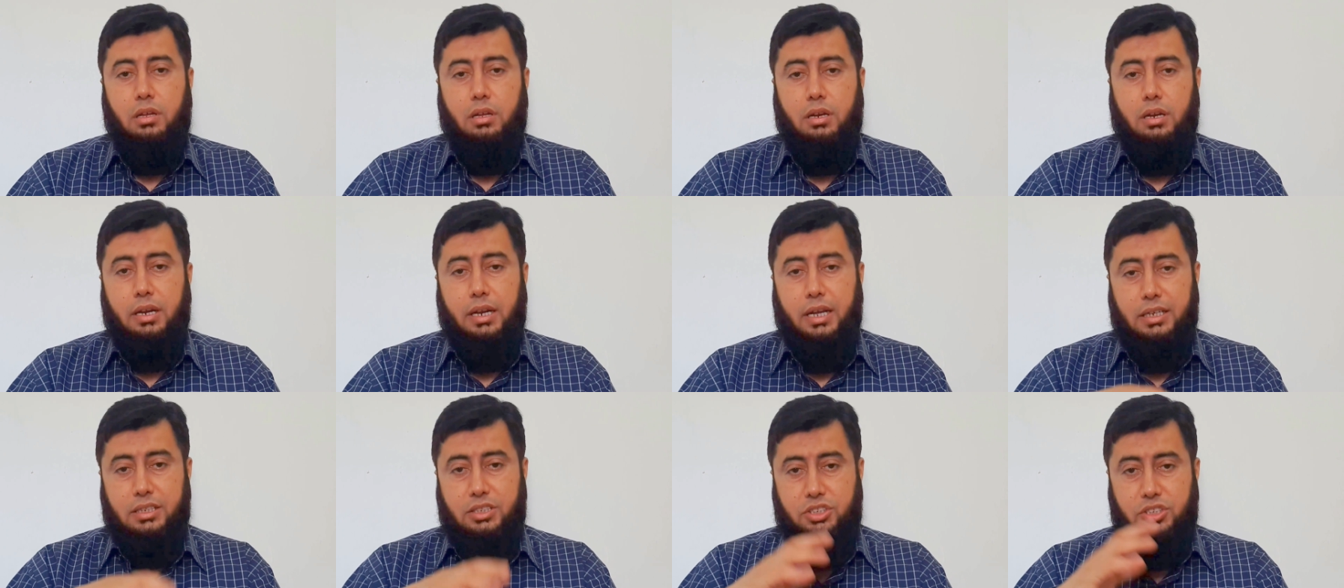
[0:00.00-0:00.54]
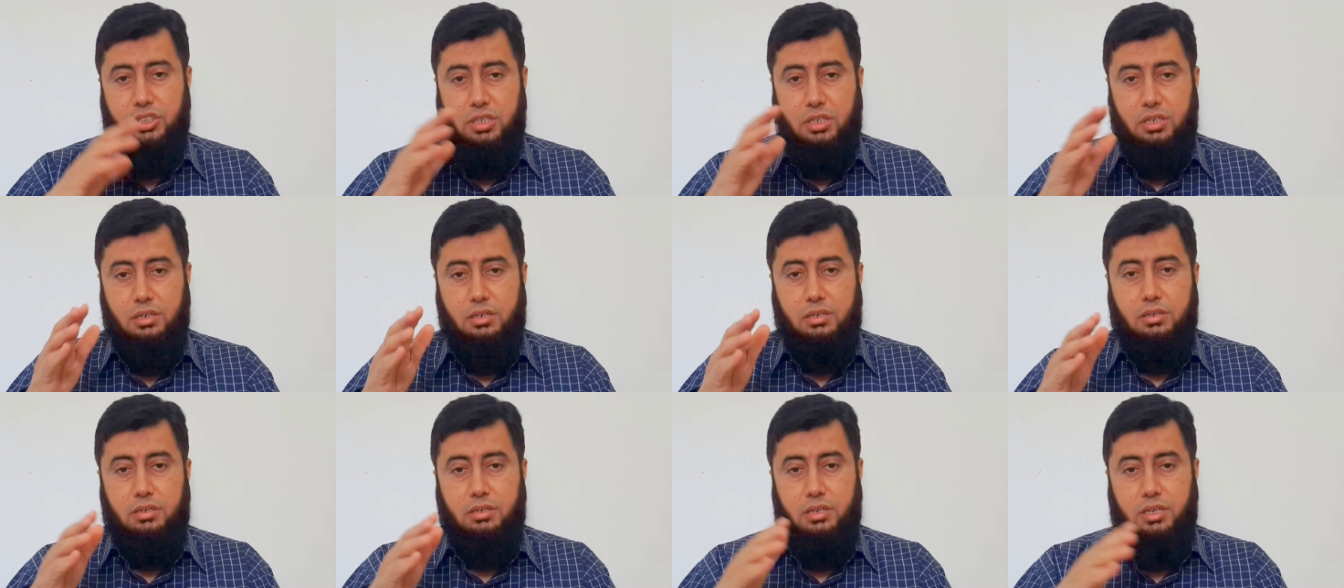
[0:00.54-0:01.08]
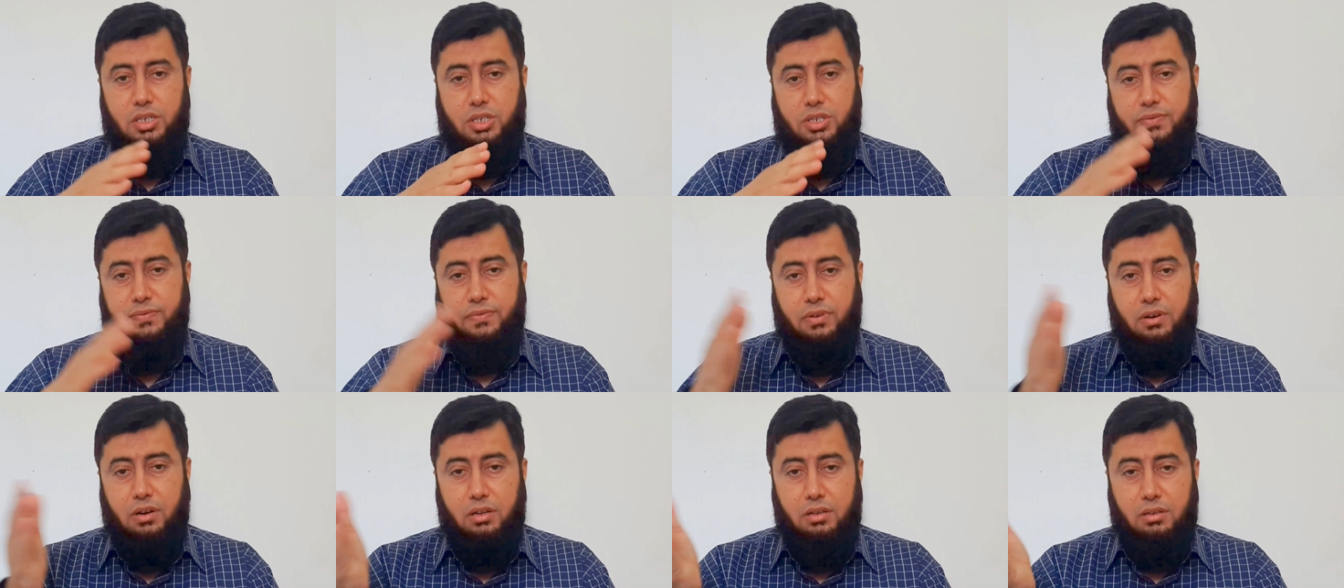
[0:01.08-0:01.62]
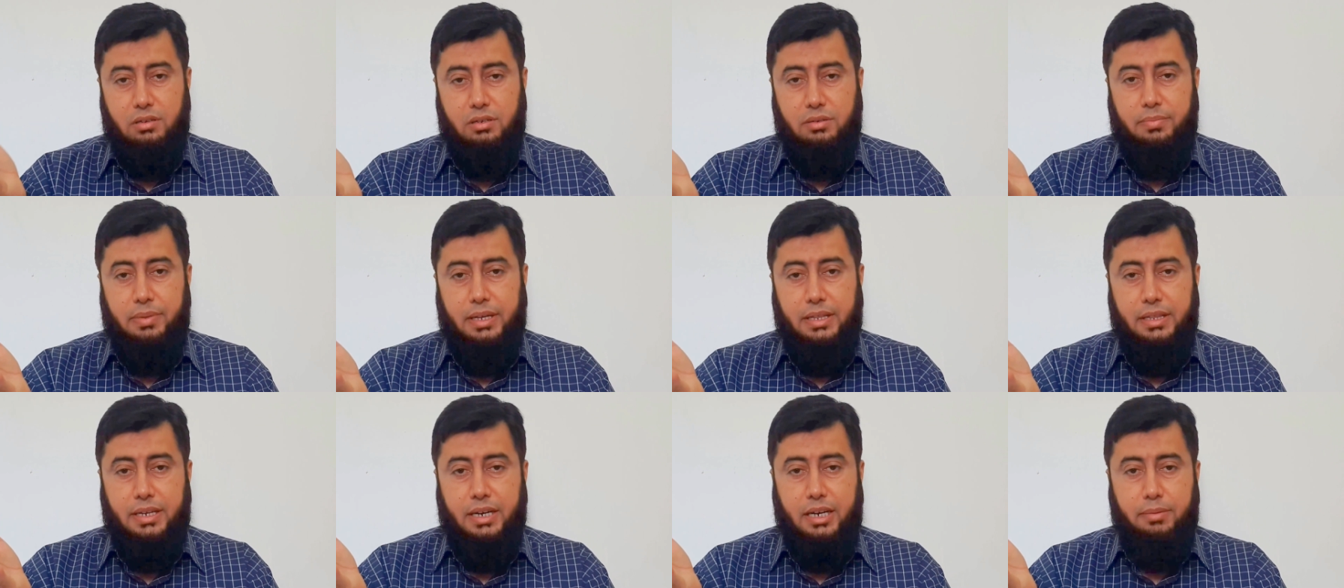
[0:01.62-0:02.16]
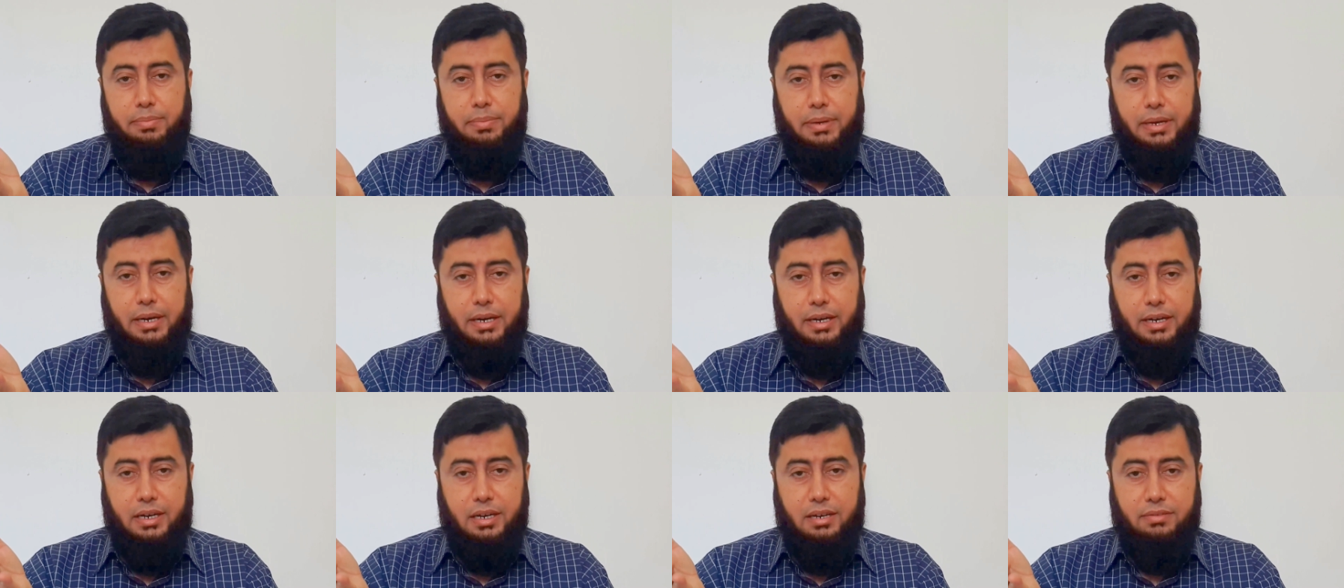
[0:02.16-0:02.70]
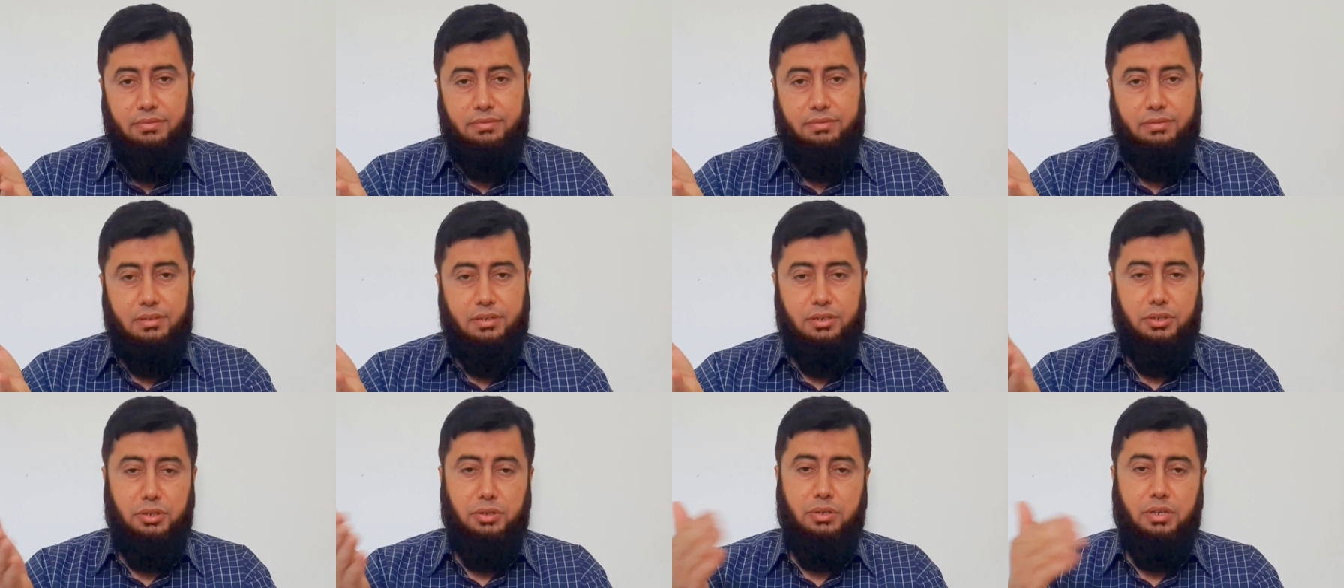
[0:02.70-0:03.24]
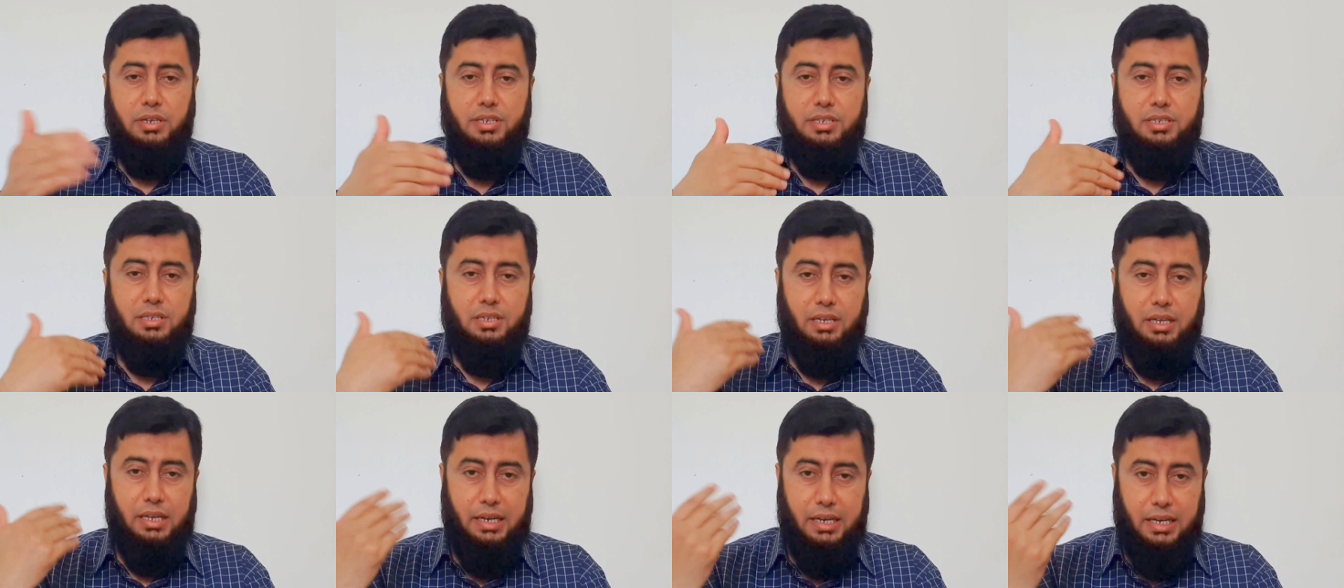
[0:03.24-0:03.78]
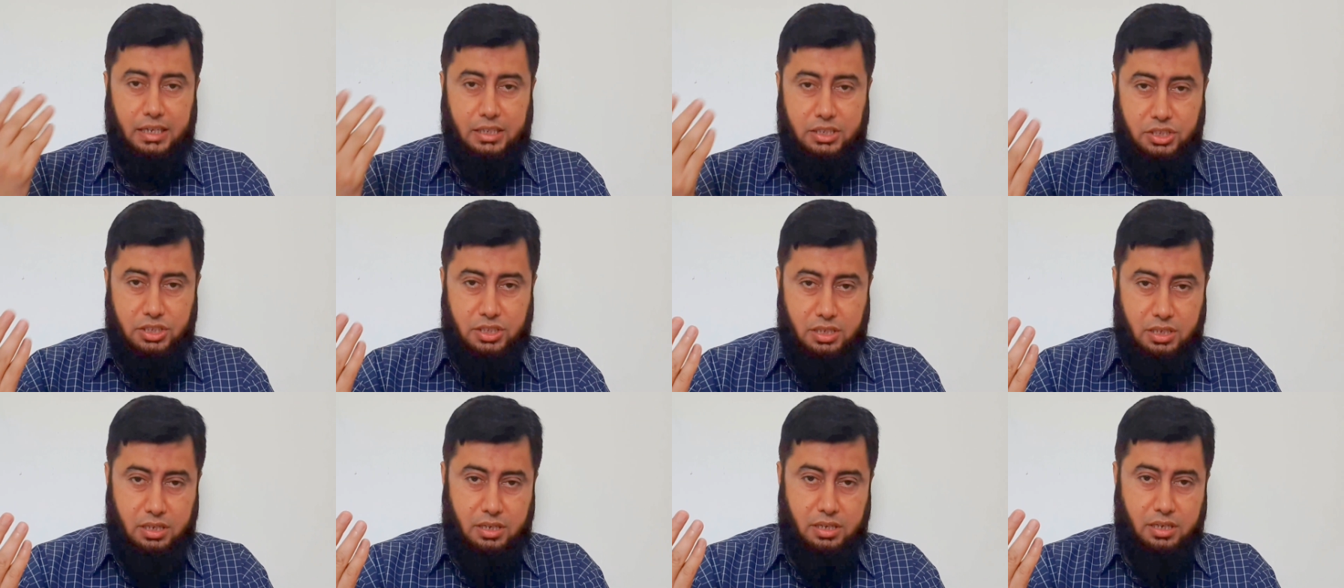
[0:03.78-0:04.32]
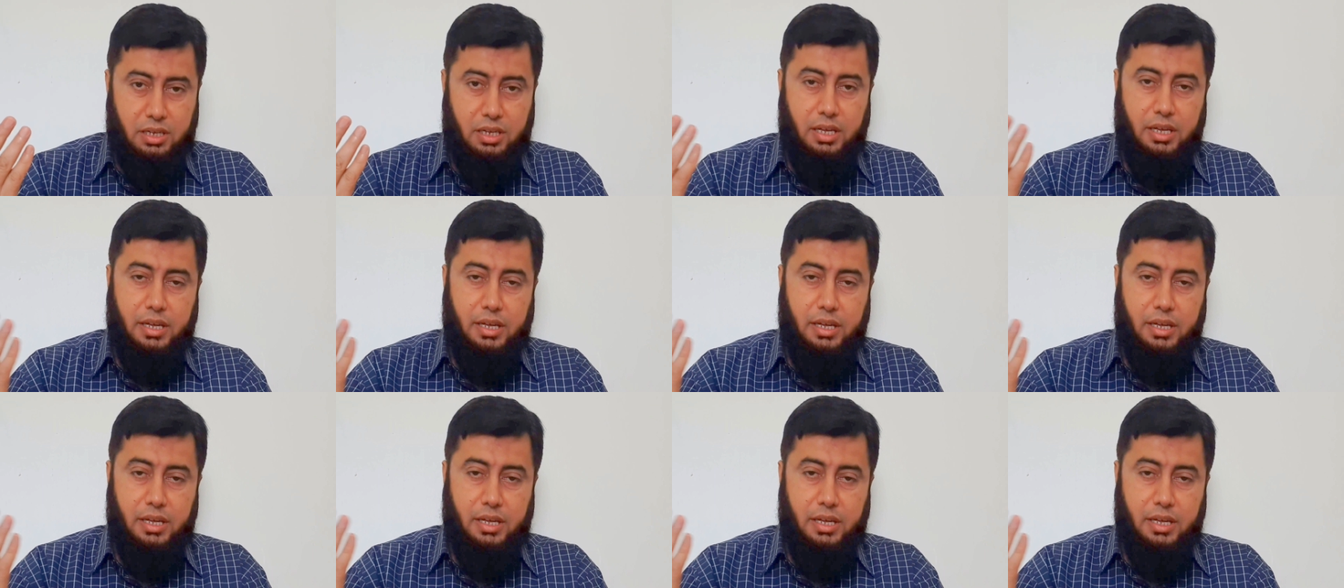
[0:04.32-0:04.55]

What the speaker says: a lecture is followed by that paragraph, and you listen a lecture